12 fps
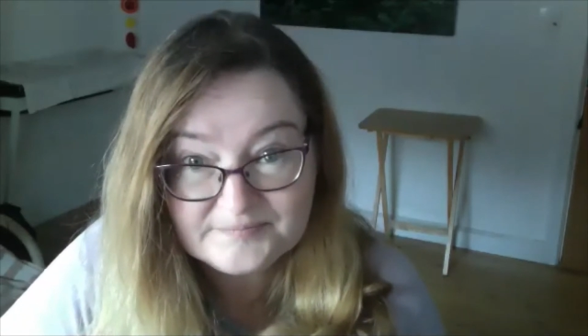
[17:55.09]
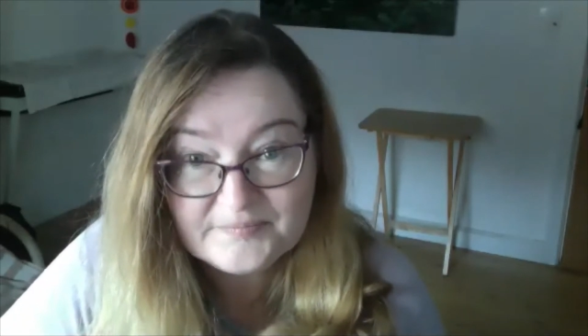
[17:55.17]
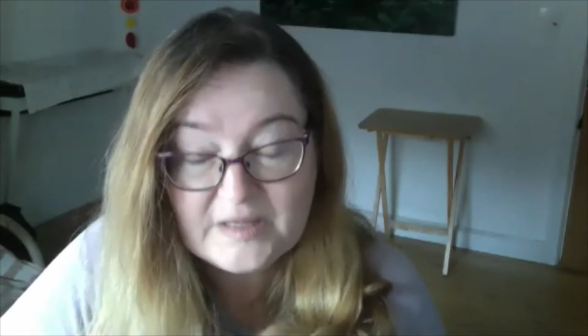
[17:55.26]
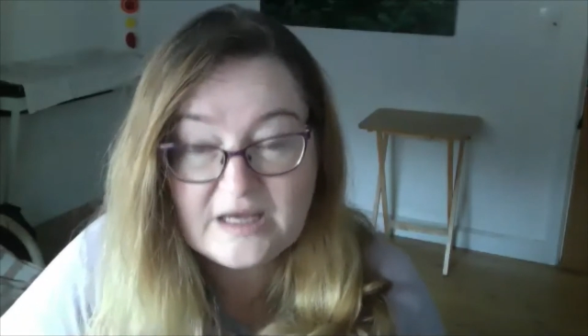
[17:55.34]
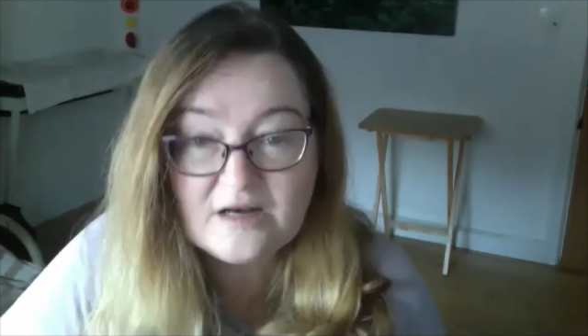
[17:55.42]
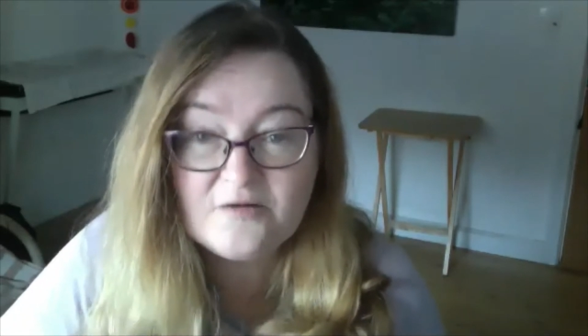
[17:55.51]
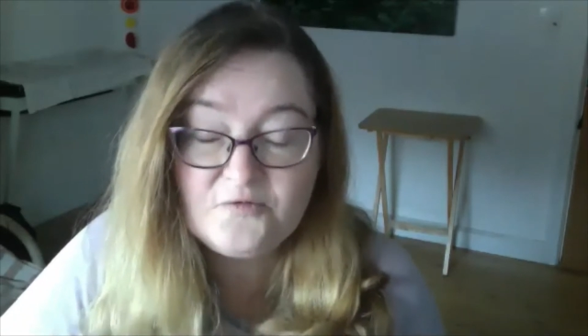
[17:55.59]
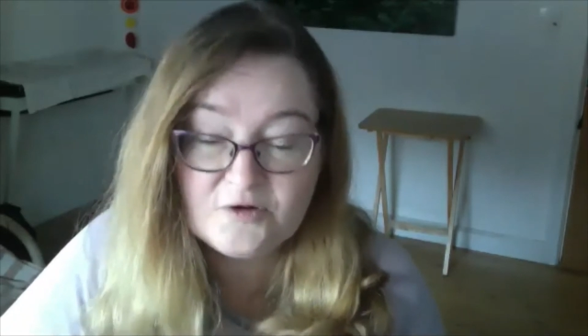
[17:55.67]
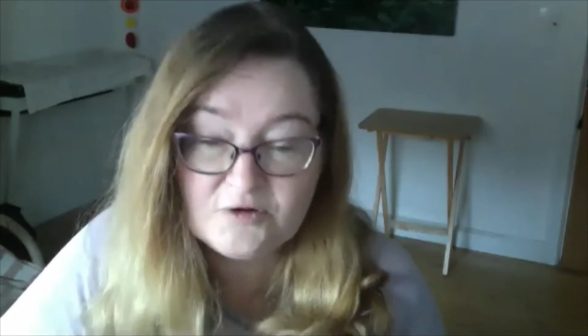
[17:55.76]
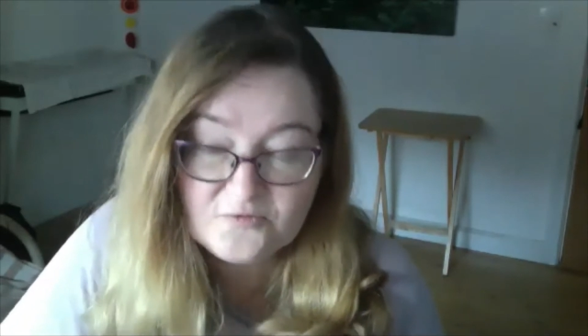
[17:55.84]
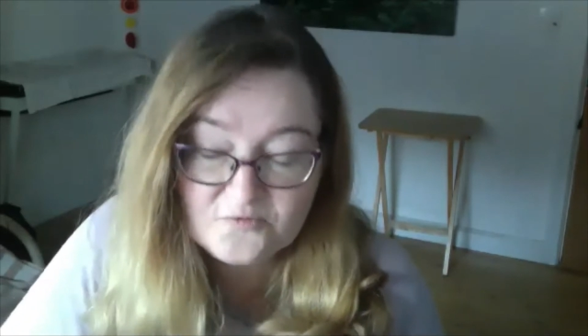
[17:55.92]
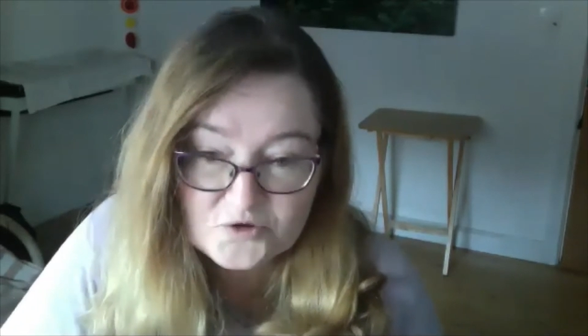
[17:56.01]
And I'm very
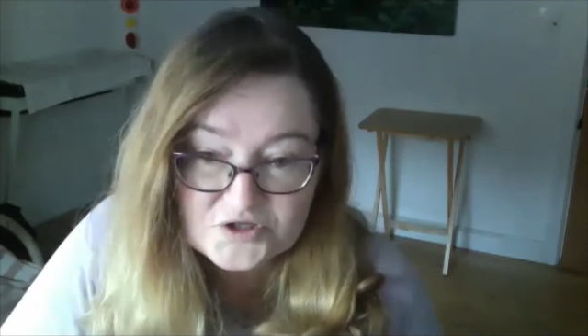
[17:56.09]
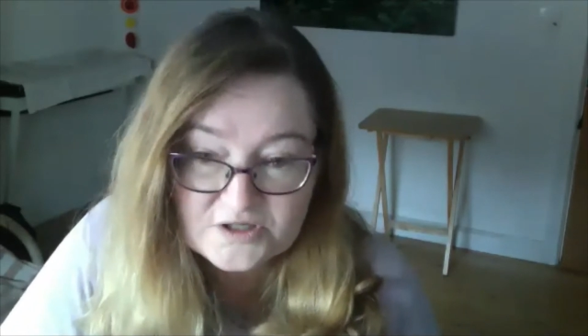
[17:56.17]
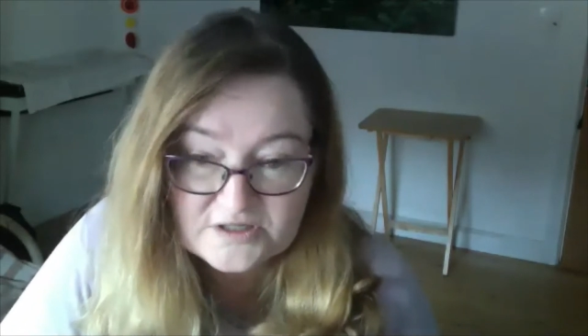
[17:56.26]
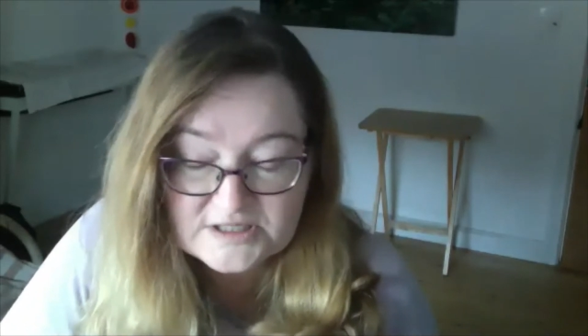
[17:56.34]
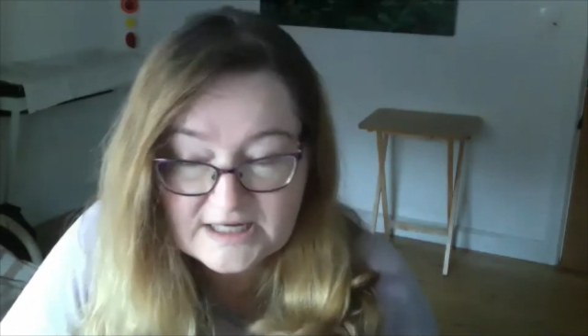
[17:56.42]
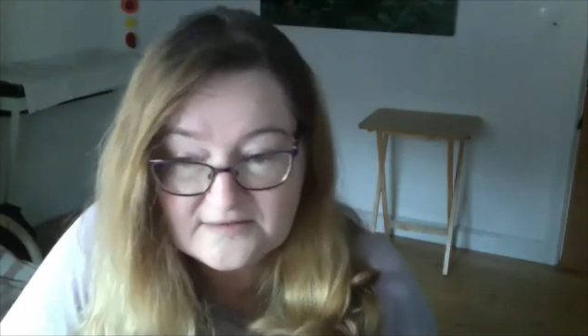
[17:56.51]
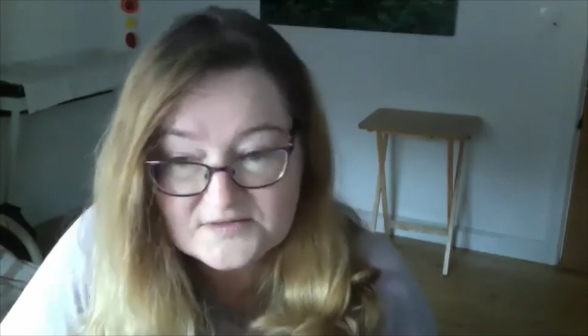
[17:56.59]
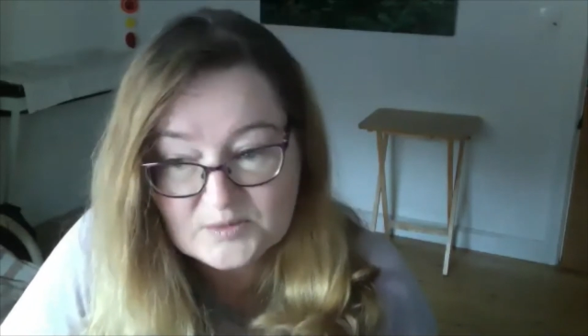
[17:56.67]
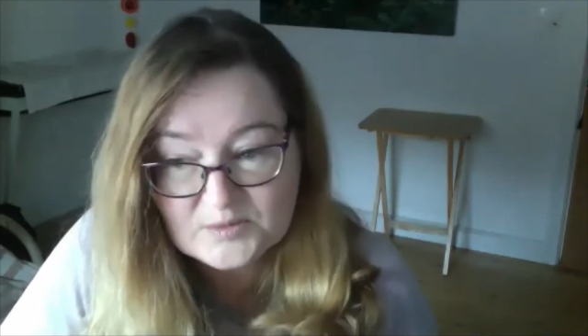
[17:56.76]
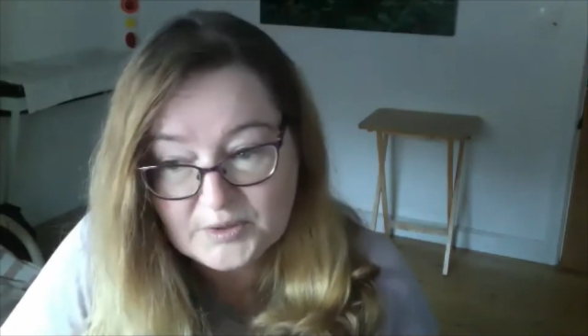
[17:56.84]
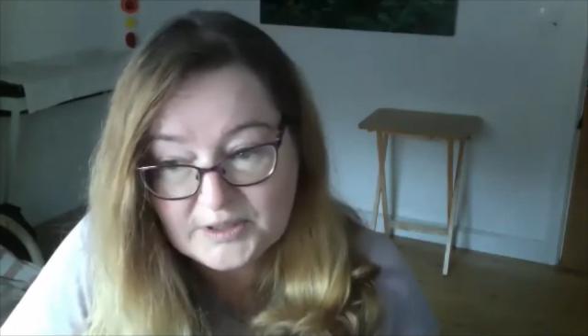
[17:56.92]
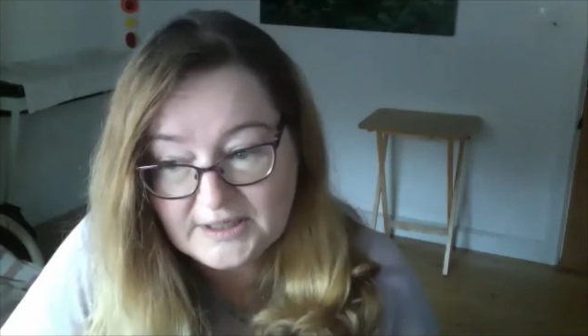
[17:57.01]
fortunate to have
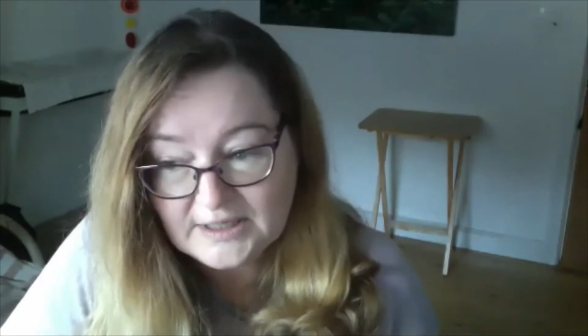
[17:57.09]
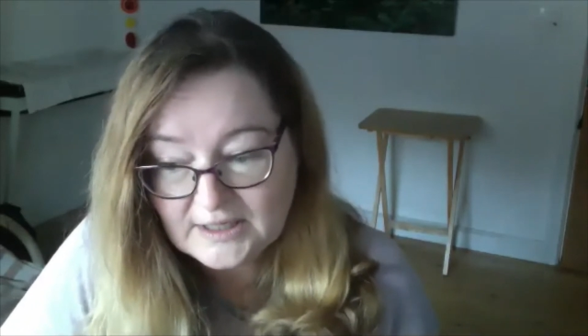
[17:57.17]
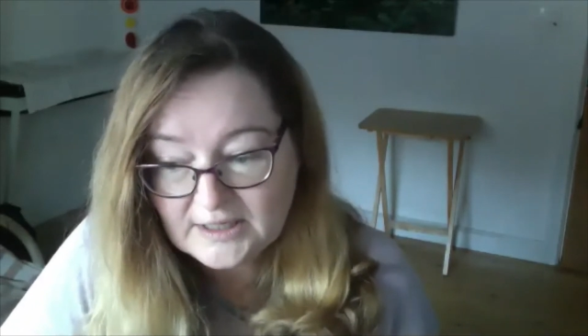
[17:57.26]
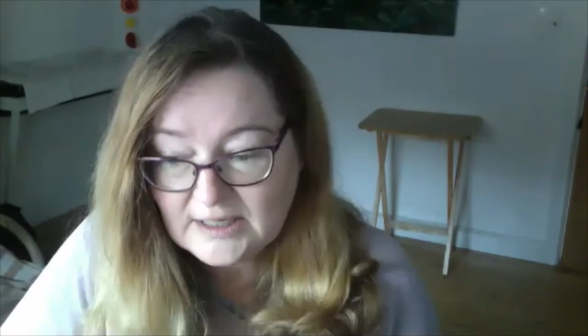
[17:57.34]
somebody,